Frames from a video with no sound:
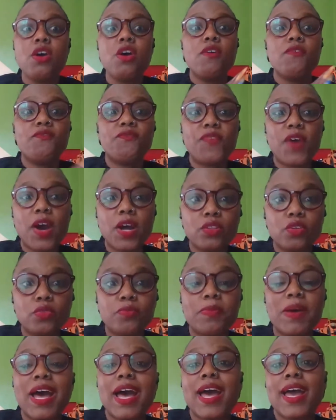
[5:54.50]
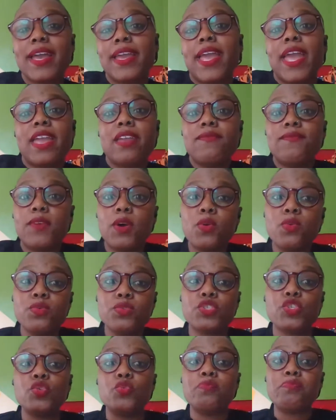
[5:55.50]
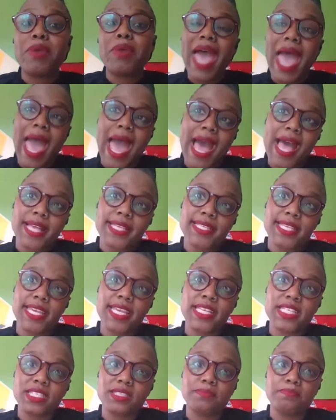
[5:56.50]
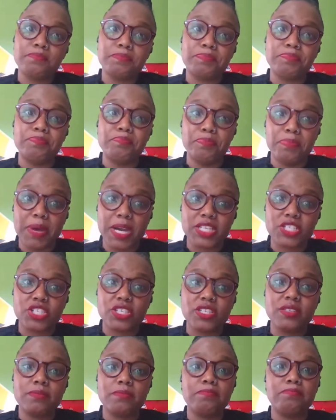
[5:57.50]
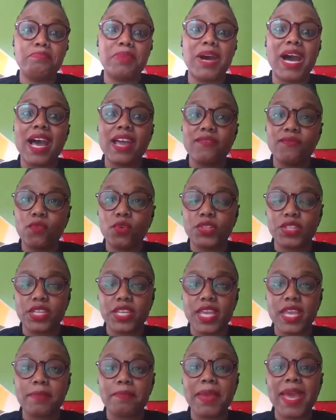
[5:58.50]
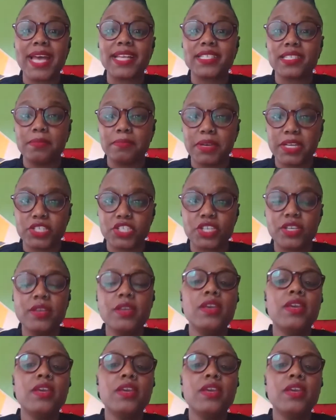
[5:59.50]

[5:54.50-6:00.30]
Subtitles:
followed by a vote to pass his budget for the day, pass the budget.